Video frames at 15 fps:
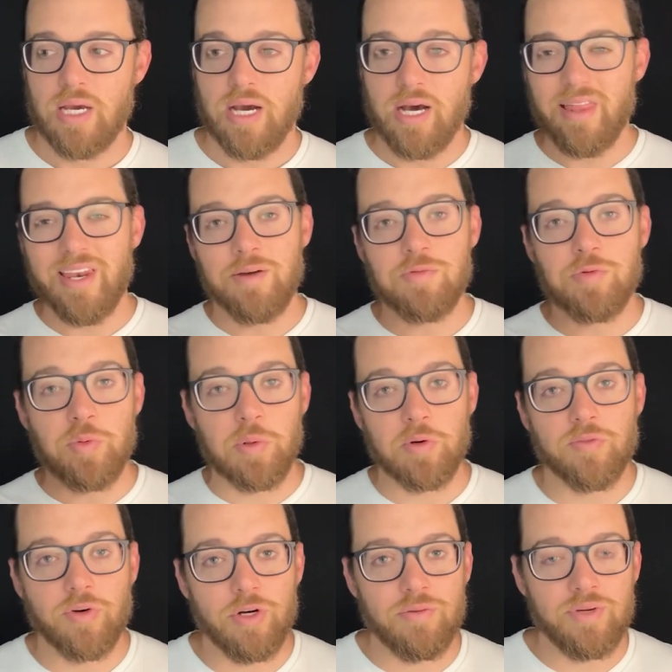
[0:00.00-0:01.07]
Other times people
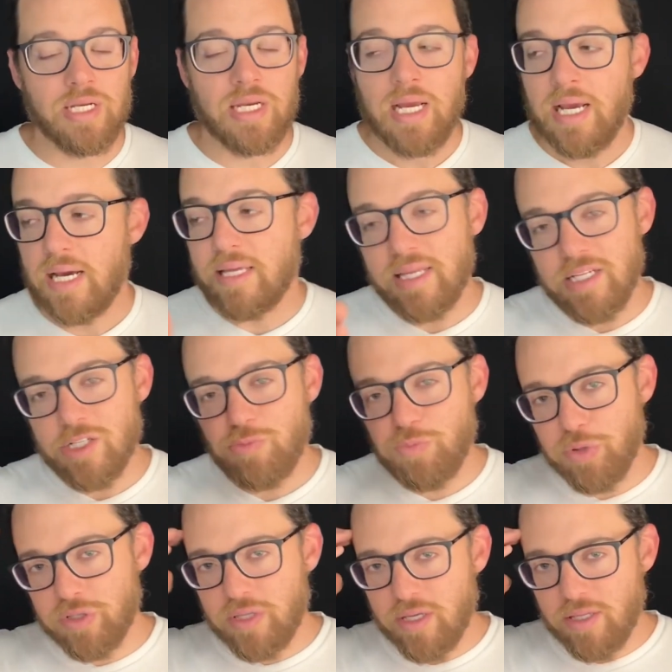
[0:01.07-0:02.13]
have heard of it and they just
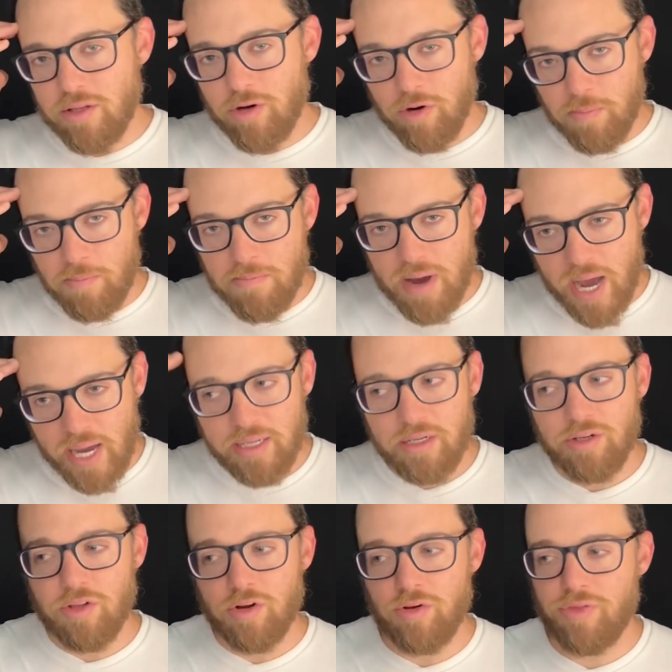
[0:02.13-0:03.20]
put that in their mind
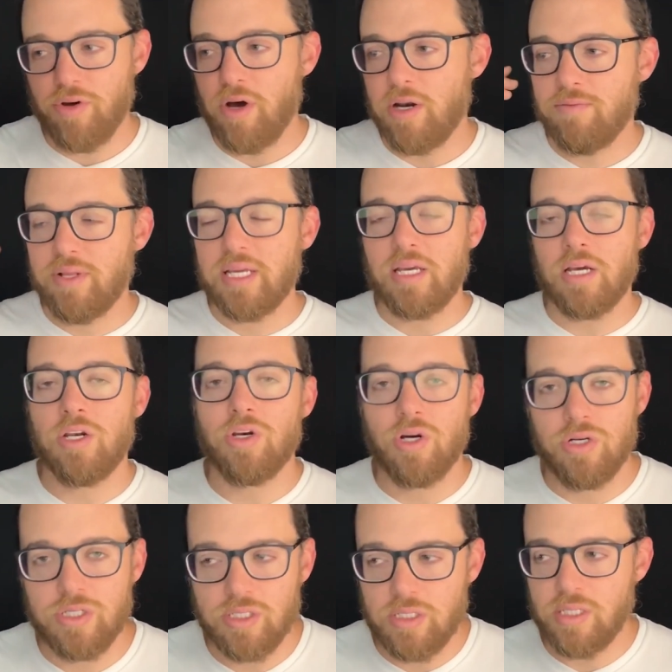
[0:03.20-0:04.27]
and their thought of like a
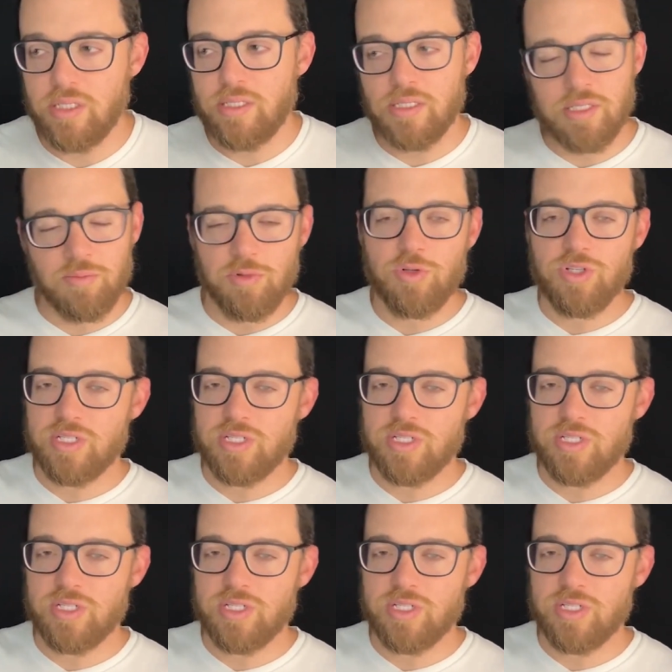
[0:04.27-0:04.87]
narcissist is someone who's